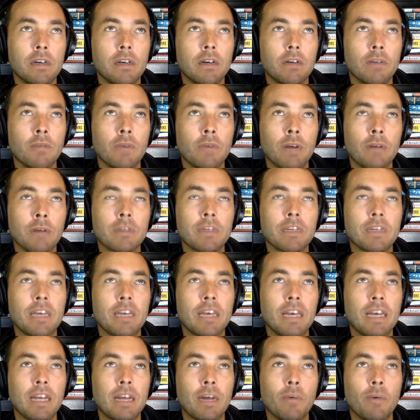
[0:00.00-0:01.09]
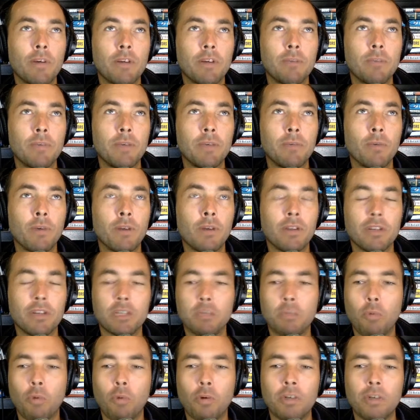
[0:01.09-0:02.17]
When I was a kid, I wanted to be one of the
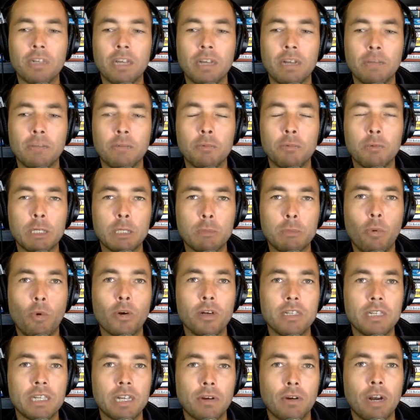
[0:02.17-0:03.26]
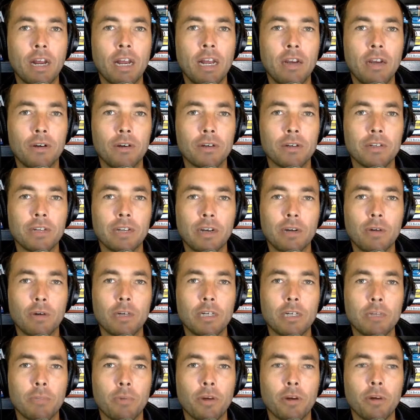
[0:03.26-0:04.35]
sports center anchors like
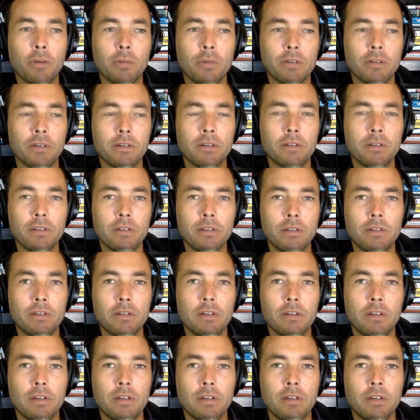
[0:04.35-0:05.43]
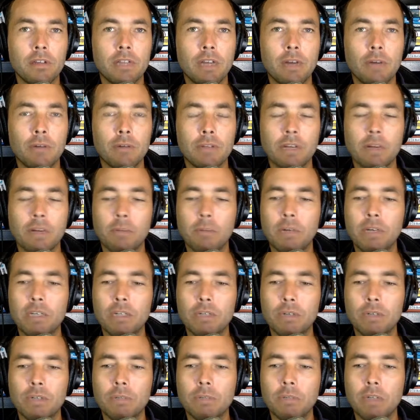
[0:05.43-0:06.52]
Chris Berman. That was like my
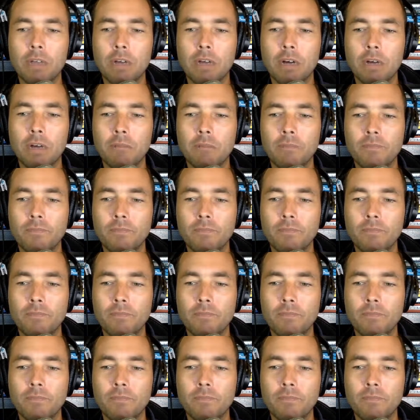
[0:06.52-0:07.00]
dream job.